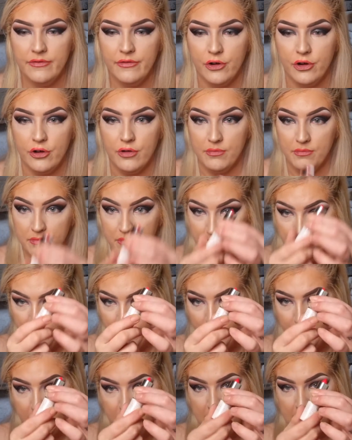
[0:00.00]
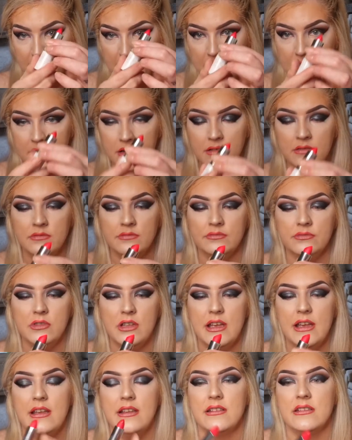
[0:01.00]
from Beauty Bay.
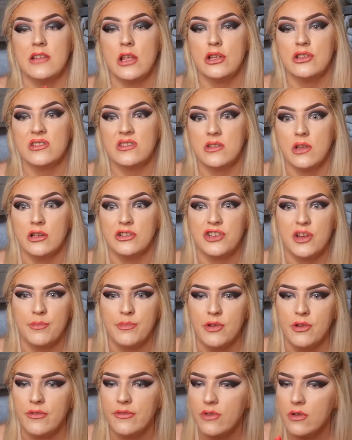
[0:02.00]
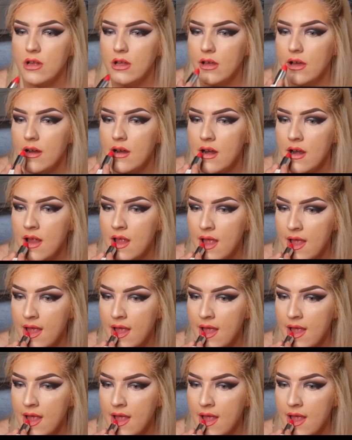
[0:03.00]
It is such a beautiful colour.